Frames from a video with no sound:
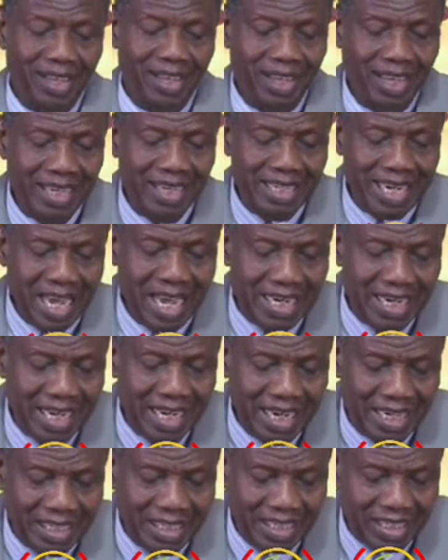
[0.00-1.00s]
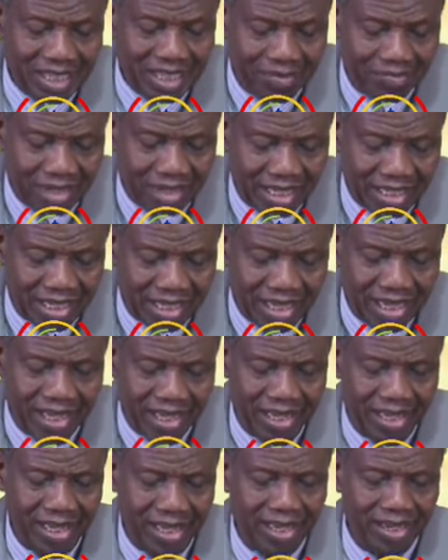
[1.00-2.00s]
In Daniel chapter
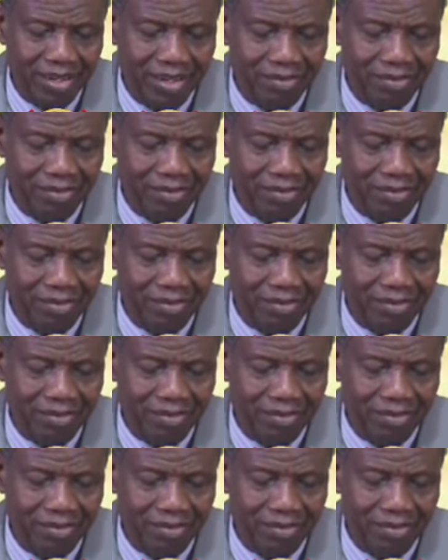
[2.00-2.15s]
3,